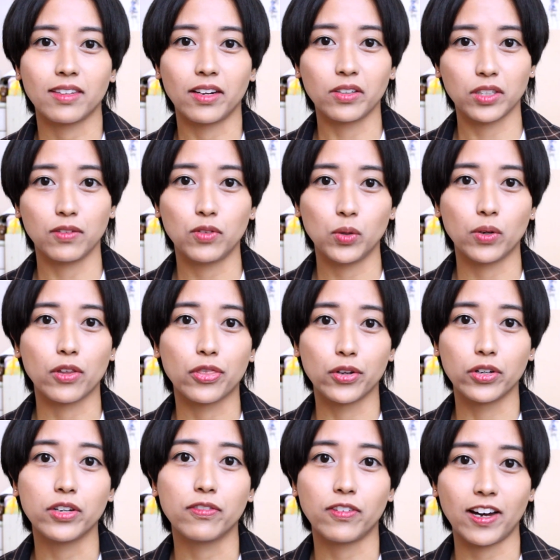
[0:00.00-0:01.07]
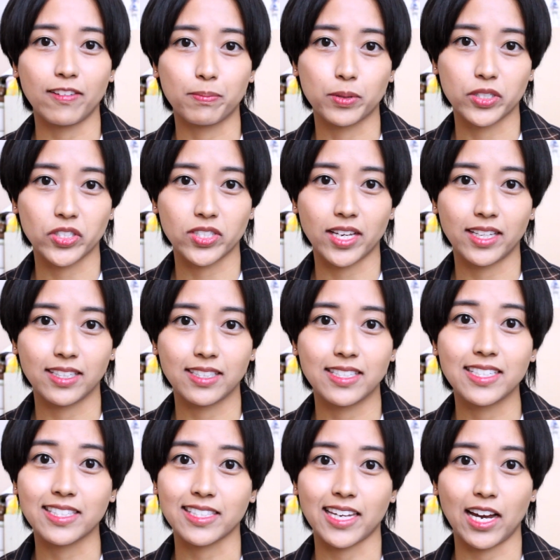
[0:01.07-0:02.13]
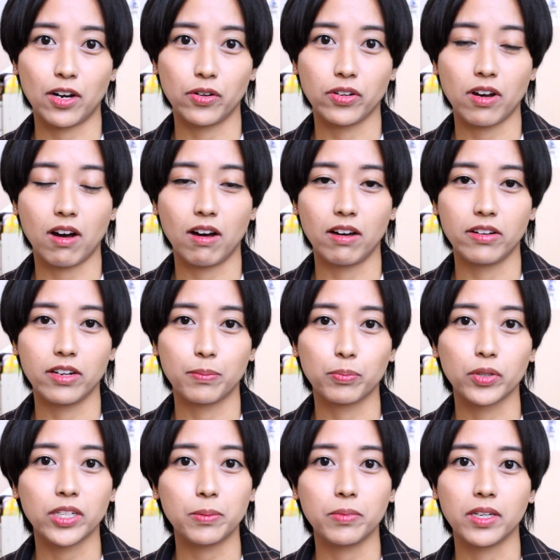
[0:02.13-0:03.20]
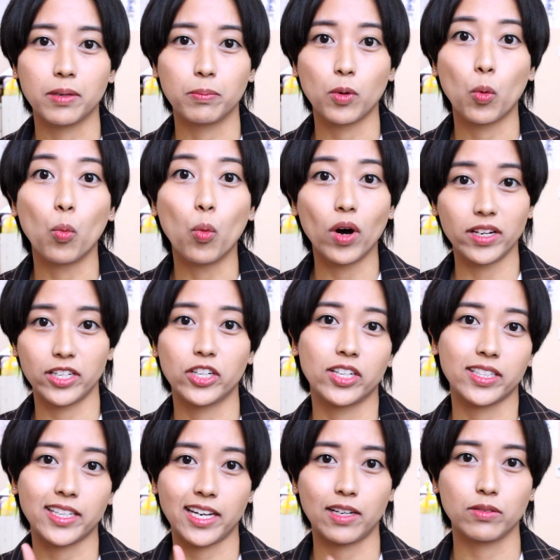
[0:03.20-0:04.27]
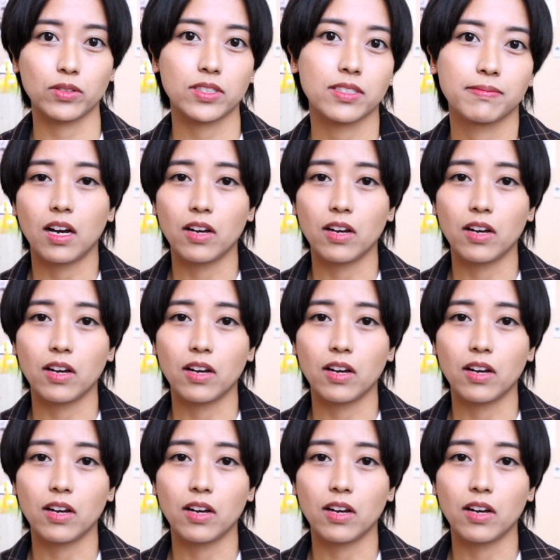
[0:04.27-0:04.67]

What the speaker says: That'll give you a 35% discount on a premium 1-year account.